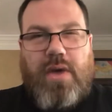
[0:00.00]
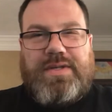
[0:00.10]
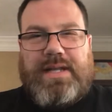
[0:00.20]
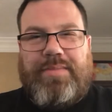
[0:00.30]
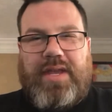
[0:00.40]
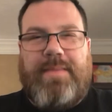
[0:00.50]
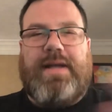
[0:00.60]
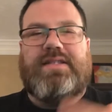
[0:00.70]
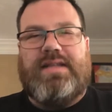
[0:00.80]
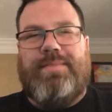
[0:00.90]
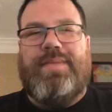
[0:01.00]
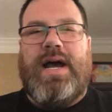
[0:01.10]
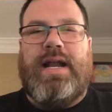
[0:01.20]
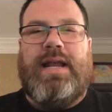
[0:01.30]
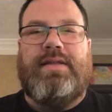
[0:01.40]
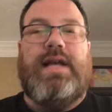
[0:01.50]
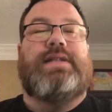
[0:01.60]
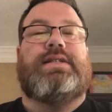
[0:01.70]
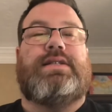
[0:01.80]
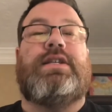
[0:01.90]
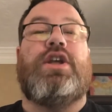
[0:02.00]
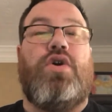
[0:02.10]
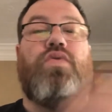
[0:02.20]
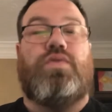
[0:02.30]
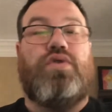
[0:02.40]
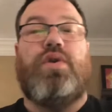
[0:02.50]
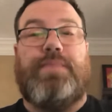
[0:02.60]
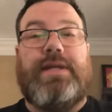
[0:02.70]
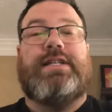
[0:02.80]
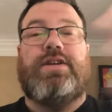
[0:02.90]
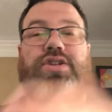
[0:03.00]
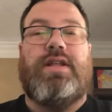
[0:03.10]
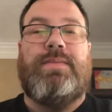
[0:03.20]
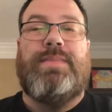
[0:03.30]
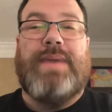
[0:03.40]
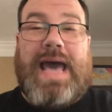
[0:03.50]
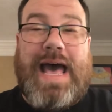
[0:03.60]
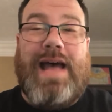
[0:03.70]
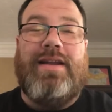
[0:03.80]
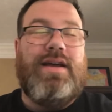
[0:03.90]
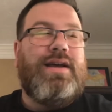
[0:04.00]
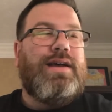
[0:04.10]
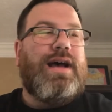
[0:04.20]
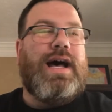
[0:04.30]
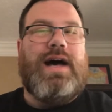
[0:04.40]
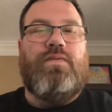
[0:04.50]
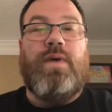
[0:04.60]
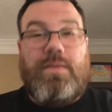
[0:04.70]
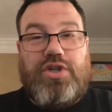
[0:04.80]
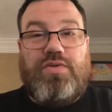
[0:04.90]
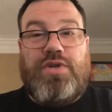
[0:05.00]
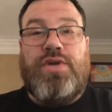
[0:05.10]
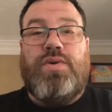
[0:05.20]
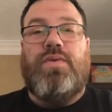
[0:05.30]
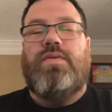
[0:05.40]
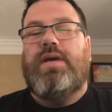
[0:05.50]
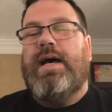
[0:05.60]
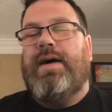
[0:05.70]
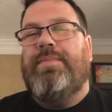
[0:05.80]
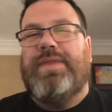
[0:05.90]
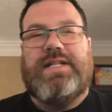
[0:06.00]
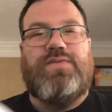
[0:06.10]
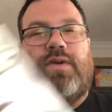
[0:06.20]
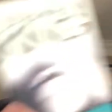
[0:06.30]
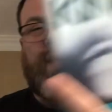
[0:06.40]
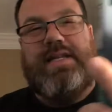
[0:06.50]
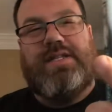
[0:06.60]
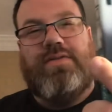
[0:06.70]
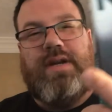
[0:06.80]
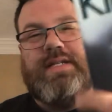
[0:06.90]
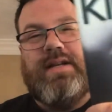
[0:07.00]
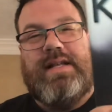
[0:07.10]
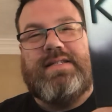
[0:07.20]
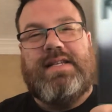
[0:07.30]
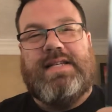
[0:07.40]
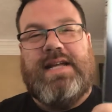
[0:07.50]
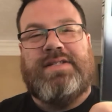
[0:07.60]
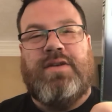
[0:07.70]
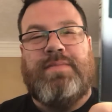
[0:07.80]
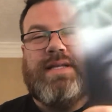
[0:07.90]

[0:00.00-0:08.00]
something about somebody that's, could potentially be bad, what would you do? That's one of these stories here. That's The Dead Zone by